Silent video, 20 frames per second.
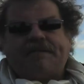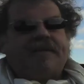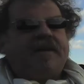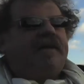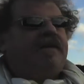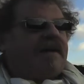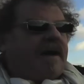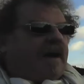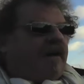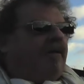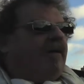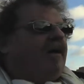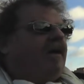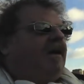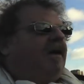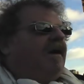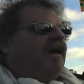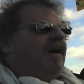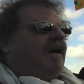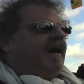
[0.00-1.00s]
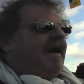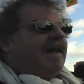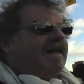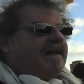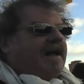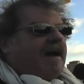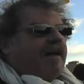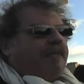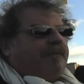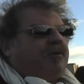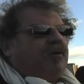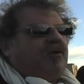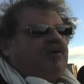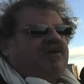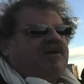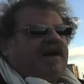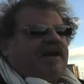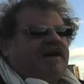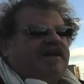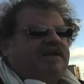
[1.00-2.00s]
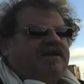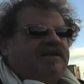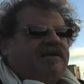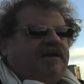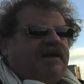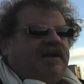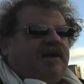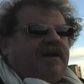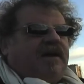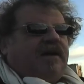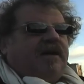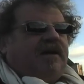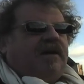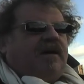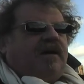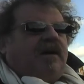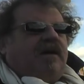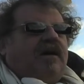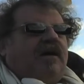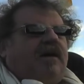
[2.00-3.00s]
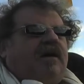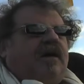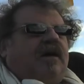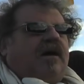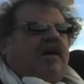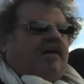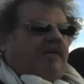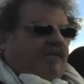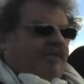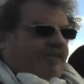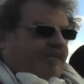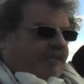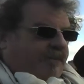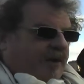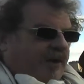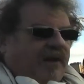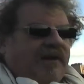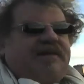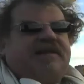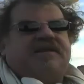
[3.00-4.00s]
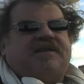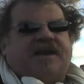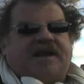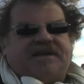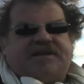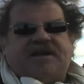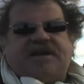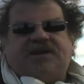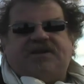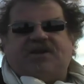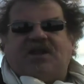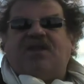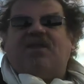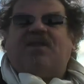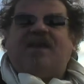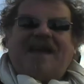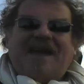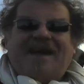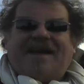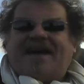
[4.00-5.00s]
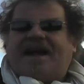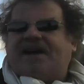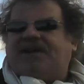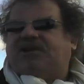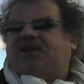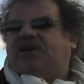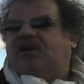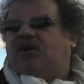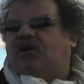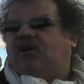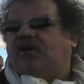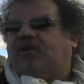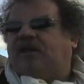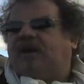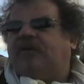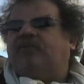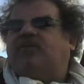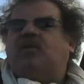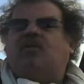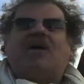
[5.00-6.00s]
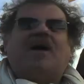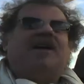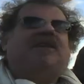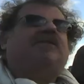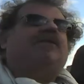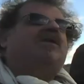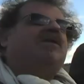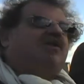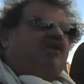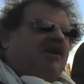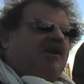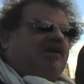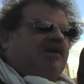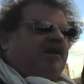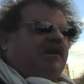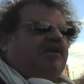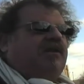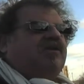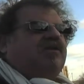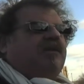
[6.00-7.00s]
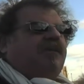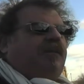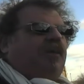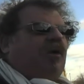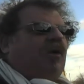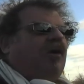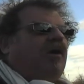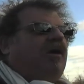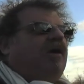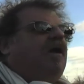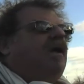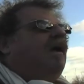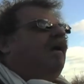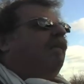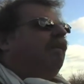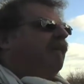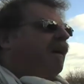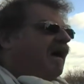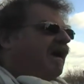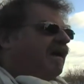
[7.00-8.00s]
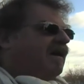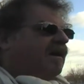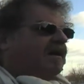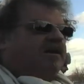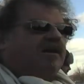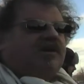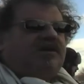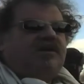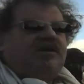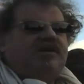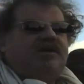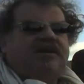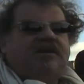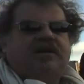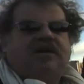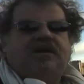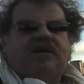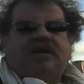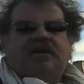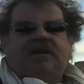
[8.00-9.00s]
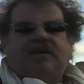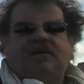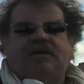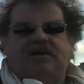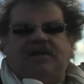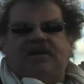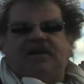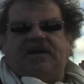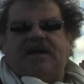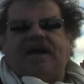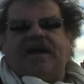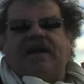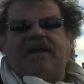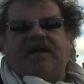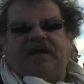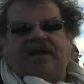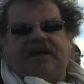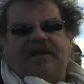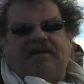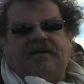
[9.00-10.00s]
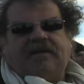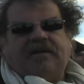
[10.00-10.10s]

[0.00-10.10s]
Now, in that process of politicization, they had actually gone down to West Virginia to support miners the year earlier